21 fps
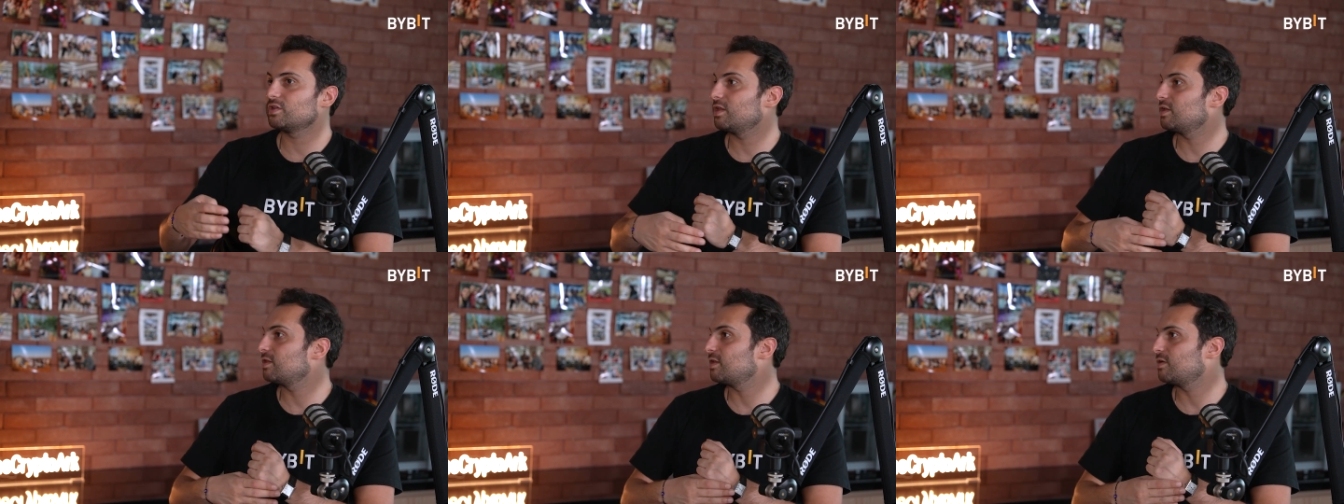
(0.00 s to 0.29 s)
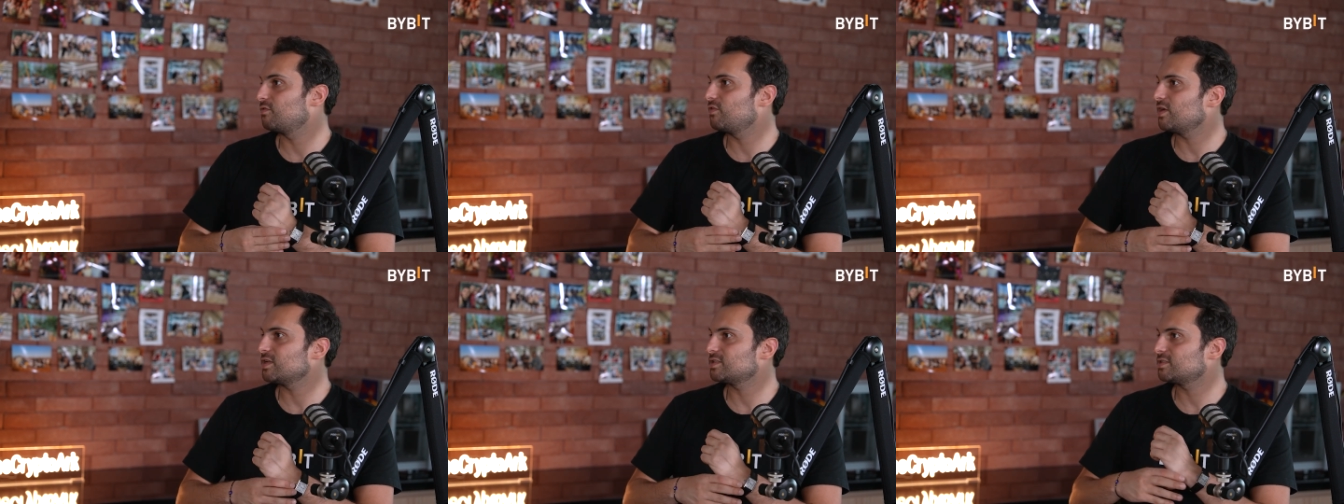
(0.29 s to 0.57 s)
then
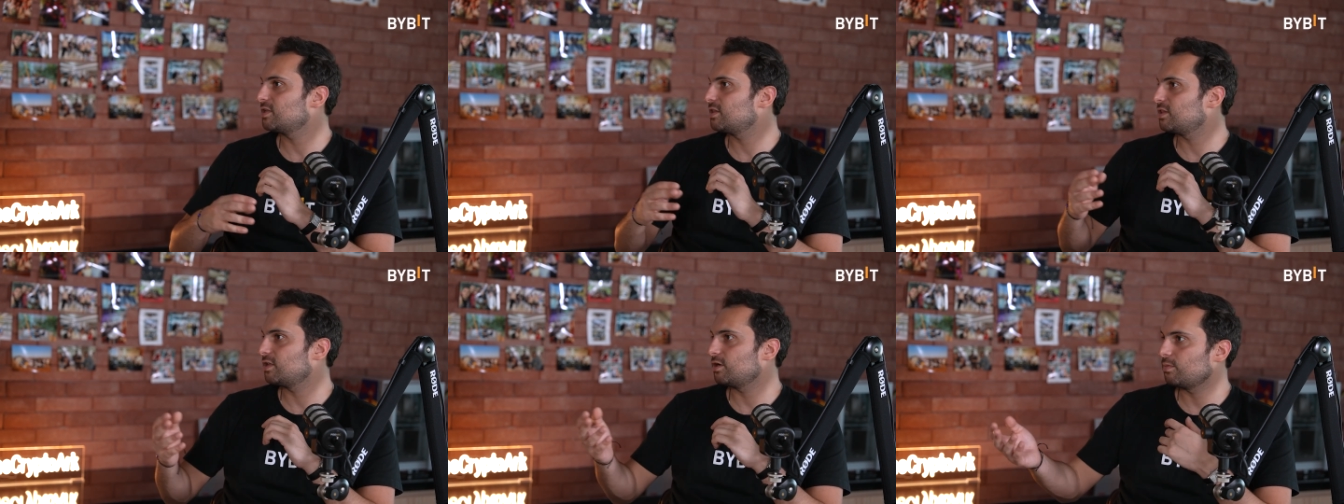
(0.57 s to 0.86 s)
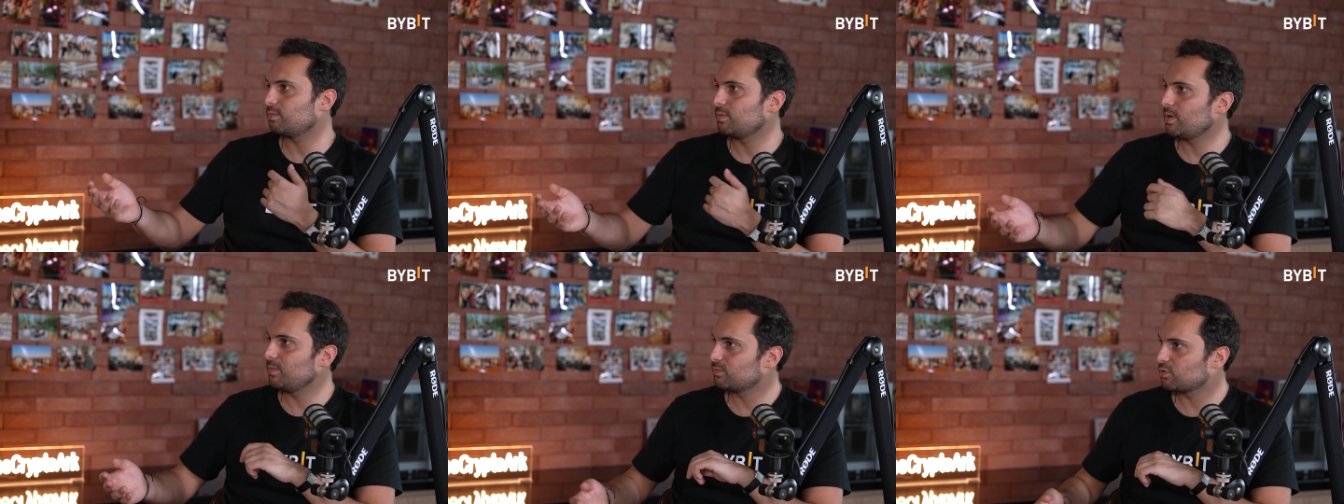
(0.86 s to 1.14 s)
invest in their
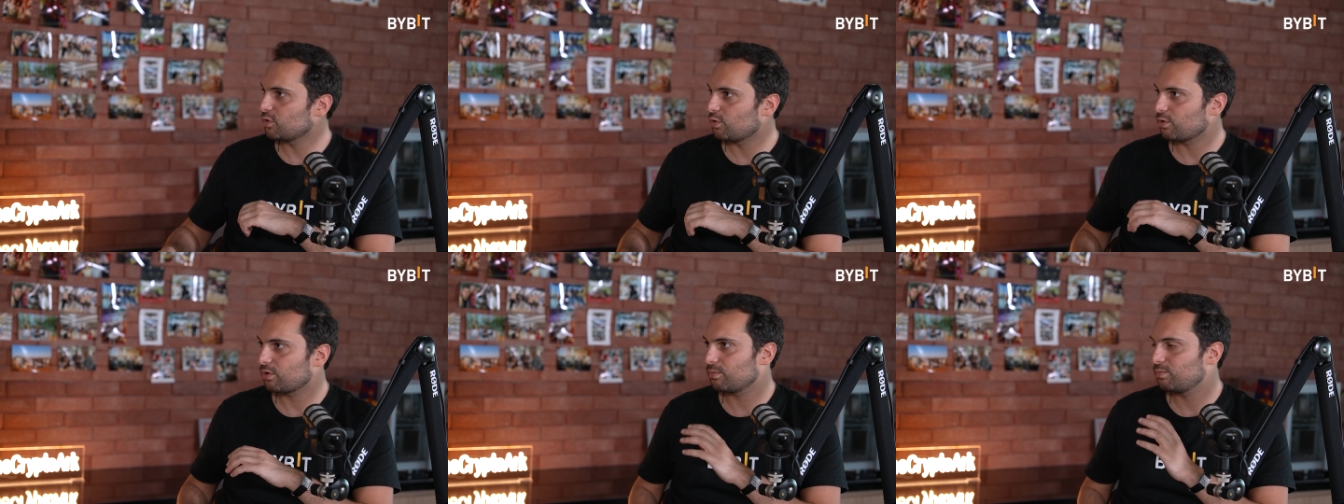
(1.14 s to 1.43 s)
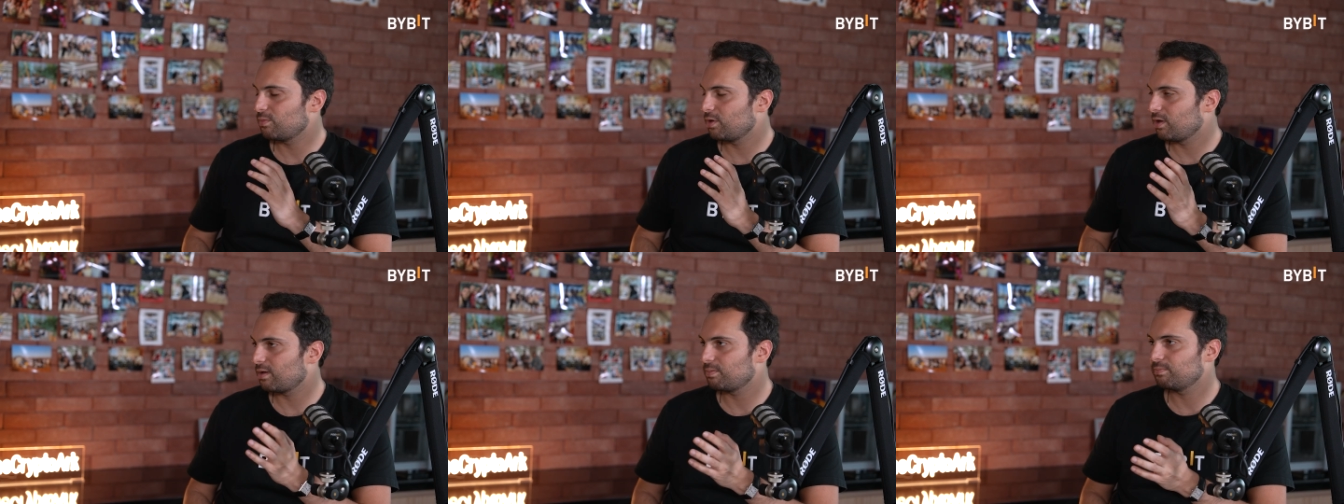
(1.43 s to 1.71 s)
meme
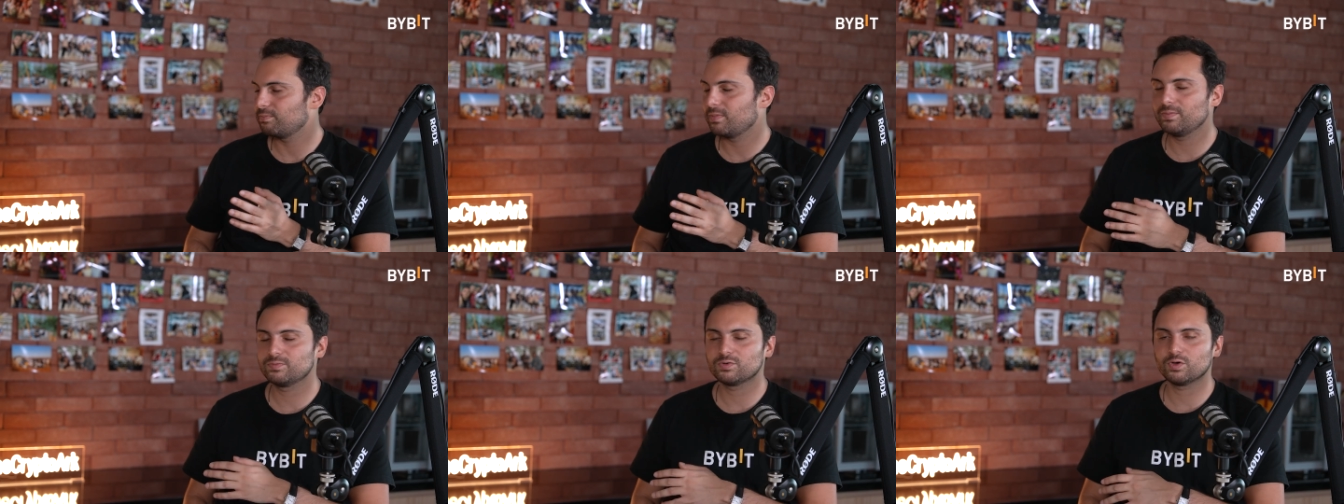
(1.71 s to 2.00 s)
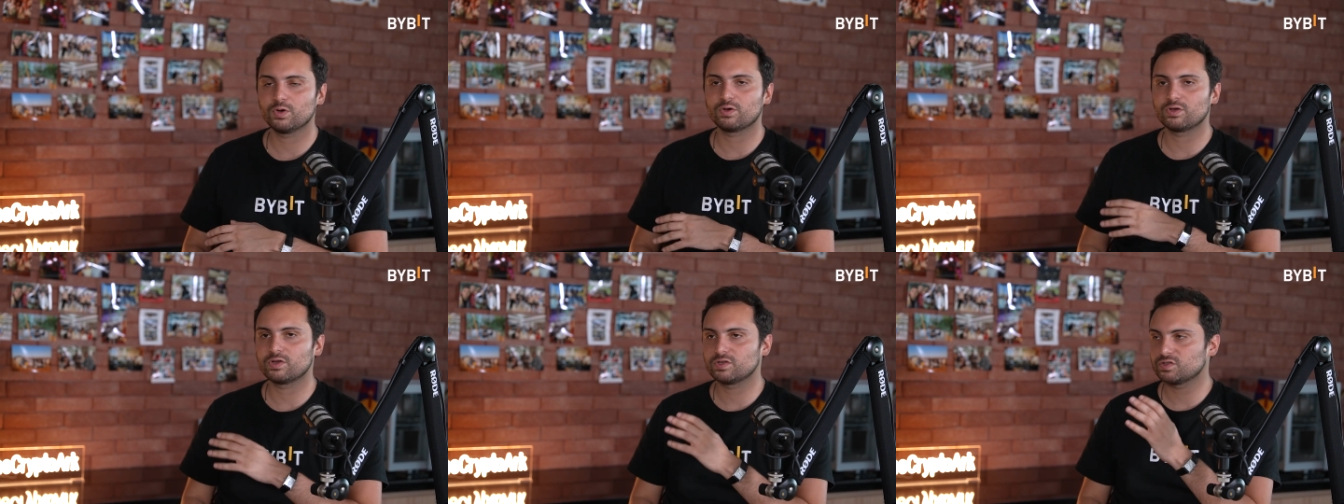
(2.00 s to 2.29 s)

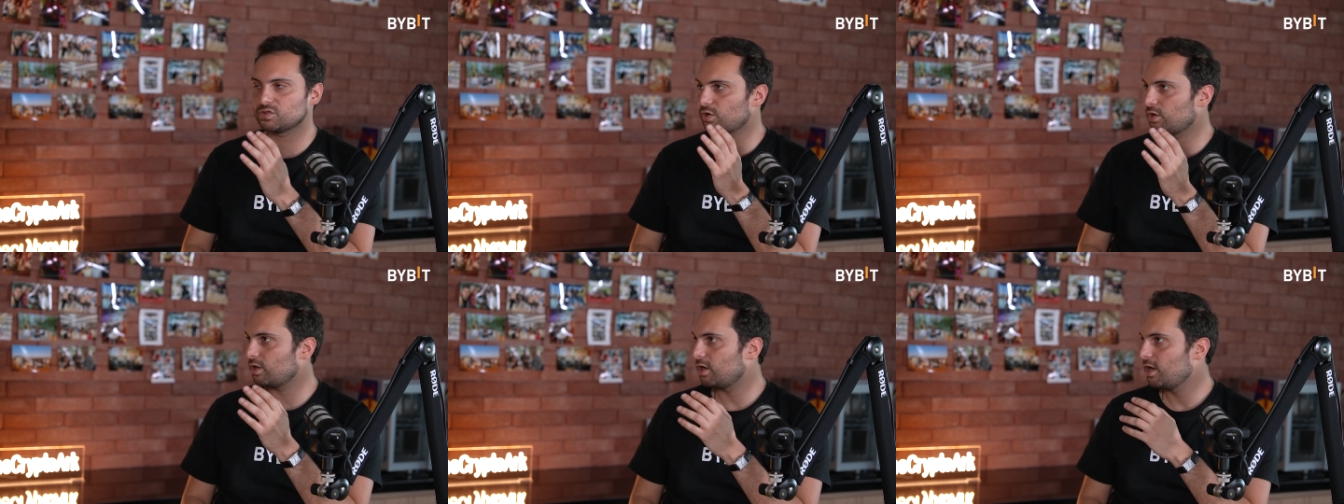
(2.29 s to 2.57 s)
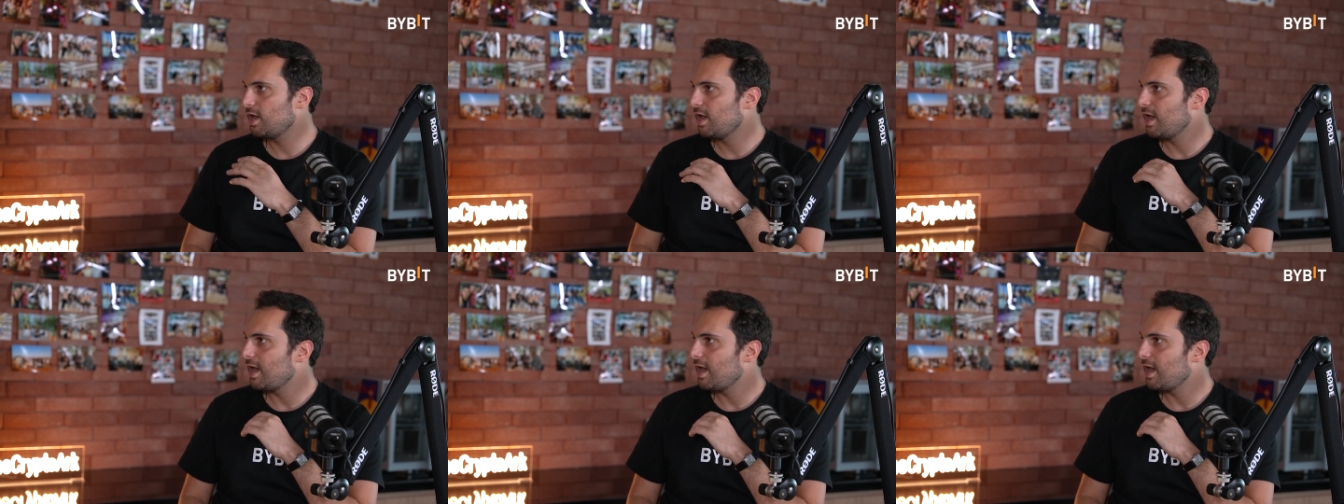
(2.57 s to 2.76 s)
tokens or